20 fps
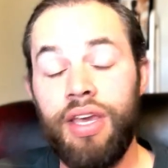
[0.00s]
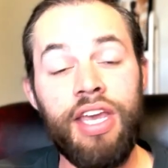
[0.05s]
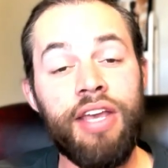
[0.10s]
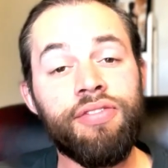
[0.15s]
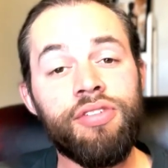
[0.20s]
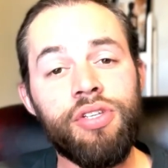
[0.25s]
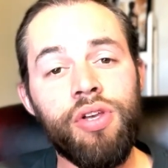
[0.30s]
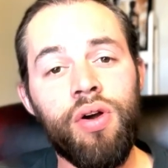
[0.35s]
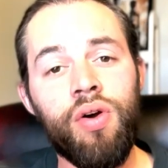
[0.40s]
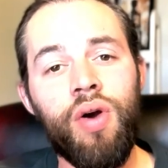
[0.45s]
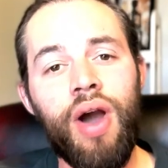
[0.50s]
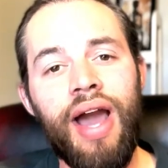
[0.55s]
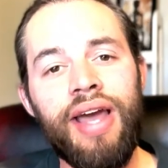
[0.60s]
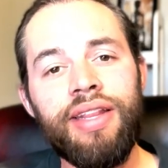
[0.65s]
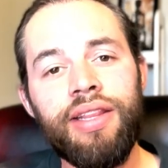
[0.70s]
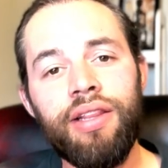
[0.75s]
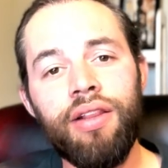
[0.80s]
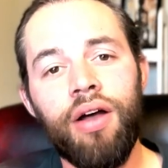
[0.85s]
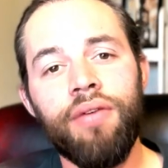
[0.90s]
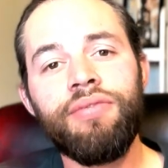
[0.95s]
If so,
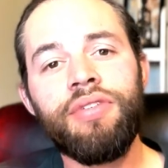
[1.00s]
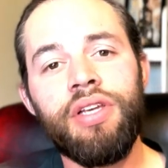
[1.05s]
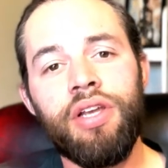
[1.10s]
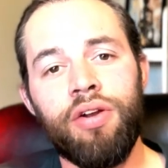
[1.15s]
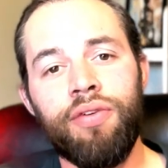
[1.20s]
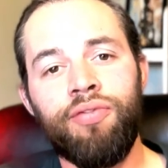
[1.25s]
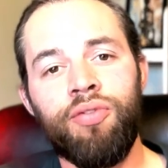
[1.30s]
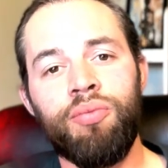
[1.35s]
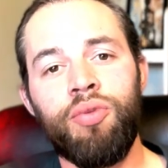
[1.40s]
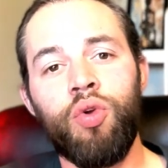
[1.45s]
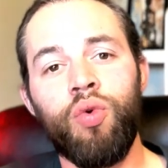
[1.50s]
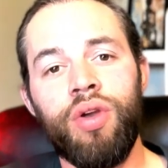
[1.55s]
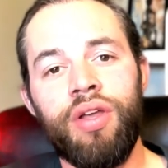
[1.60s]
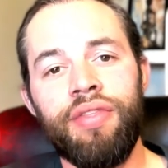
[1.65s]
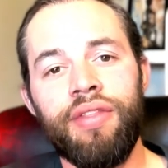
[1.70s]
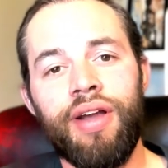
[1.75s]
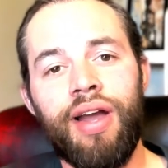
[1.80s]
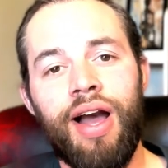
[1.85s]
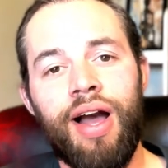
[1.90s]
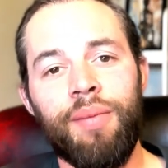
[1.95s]
I'd love to hear from you in
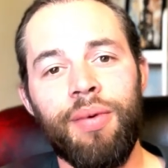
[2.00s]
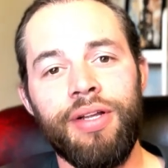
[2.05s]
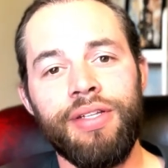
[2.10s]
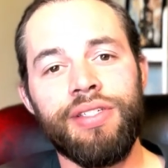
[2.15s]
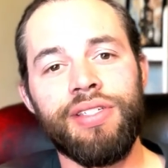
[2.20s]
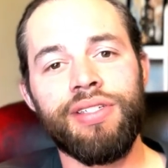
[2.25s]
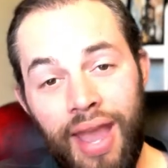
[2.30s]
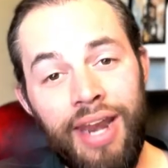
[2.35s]
the comments.